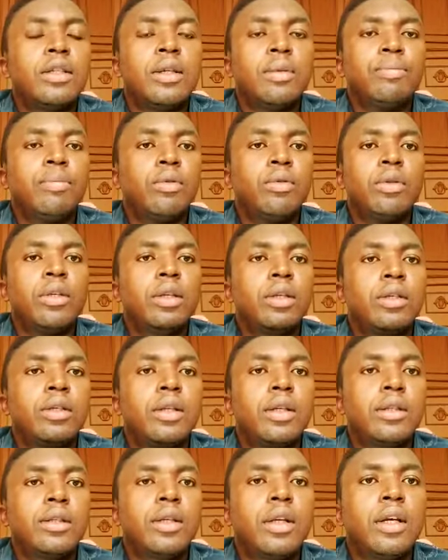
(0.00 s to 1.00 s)
the police,
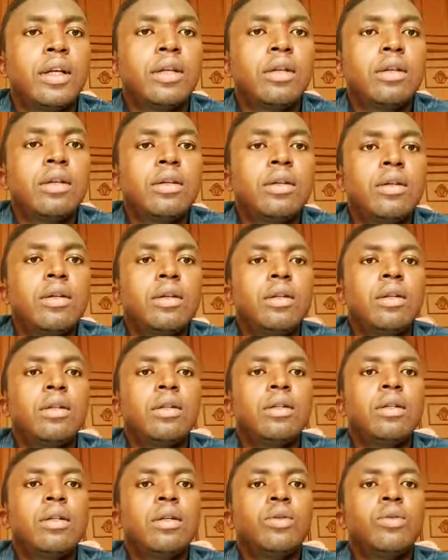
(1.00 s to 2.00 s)
they said
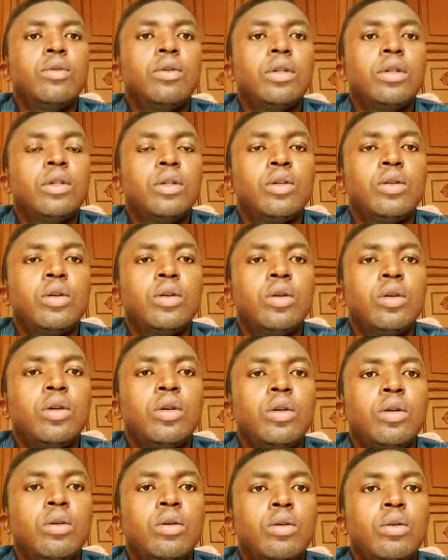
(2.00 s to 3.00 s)
they will
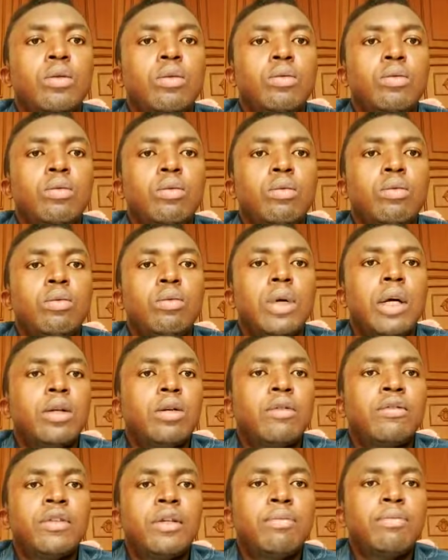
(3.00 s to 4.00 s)
go one
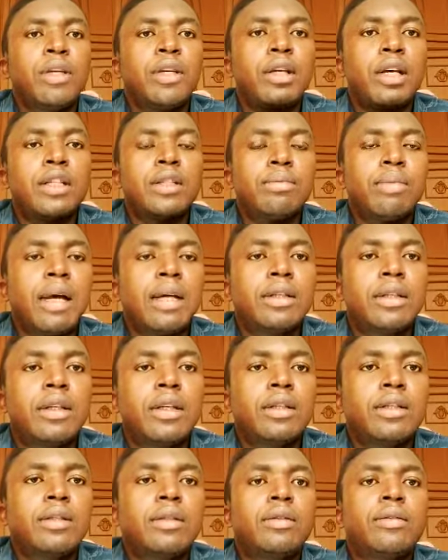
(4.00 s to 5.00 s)
of the biggest
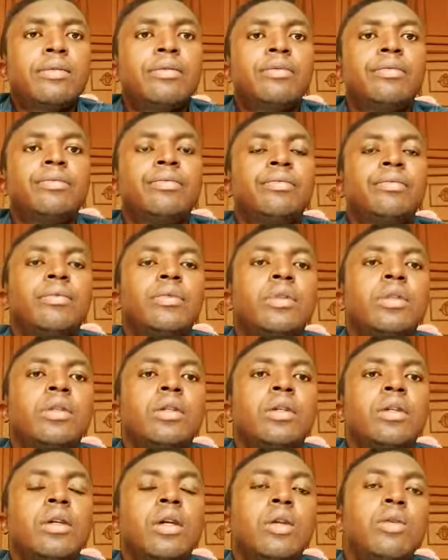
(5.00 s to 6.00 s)
markets
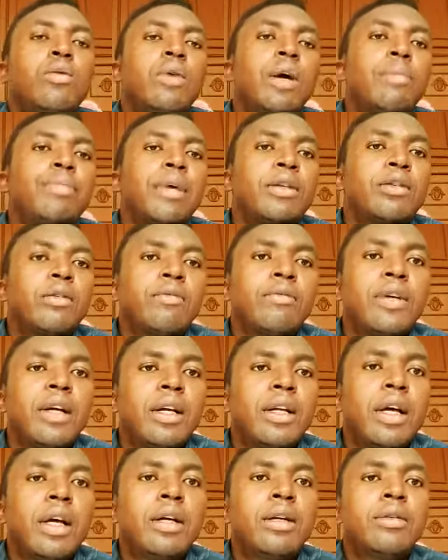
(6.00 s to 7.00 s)
in one part of
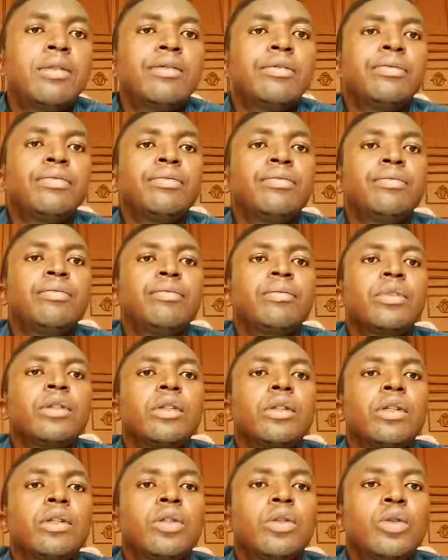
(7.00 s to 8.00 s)
Ghana.
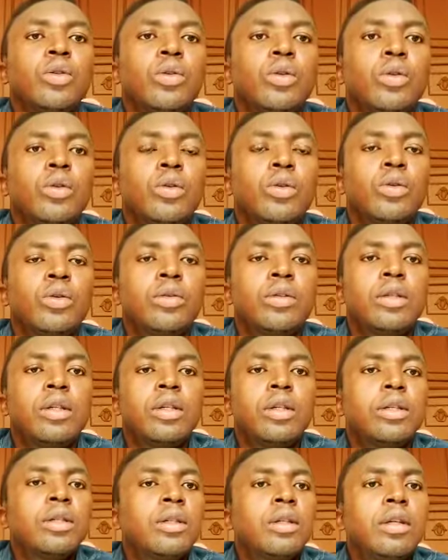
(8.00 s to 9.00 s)
So
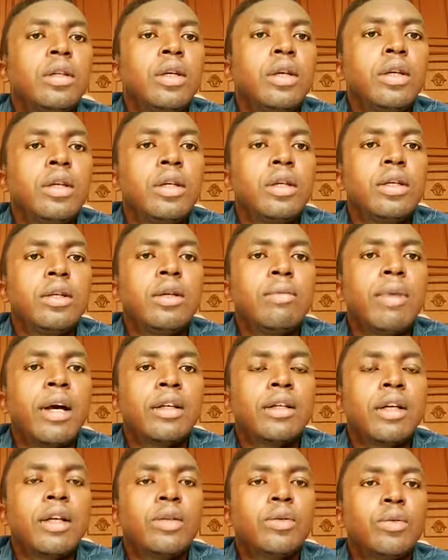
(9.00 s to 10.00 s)
you see, the
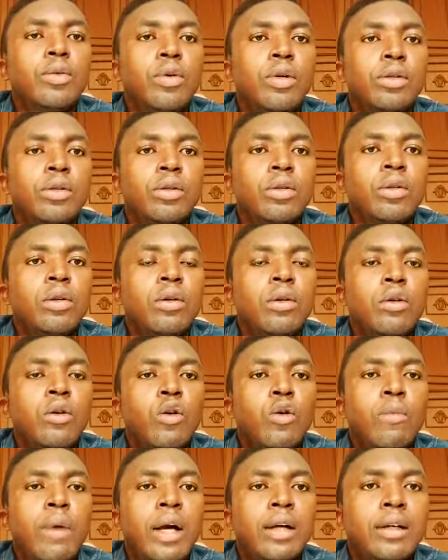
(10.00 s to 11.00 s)
market was
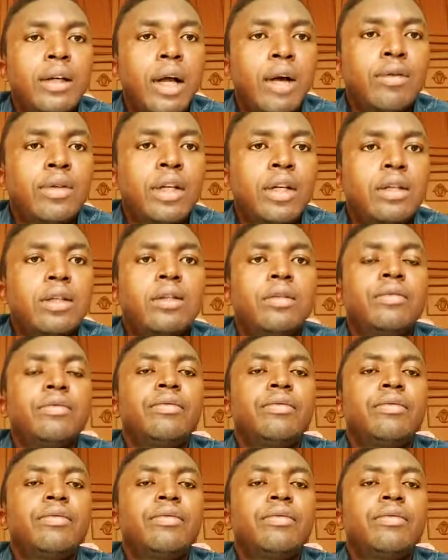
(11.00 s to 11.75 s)
overcrowded.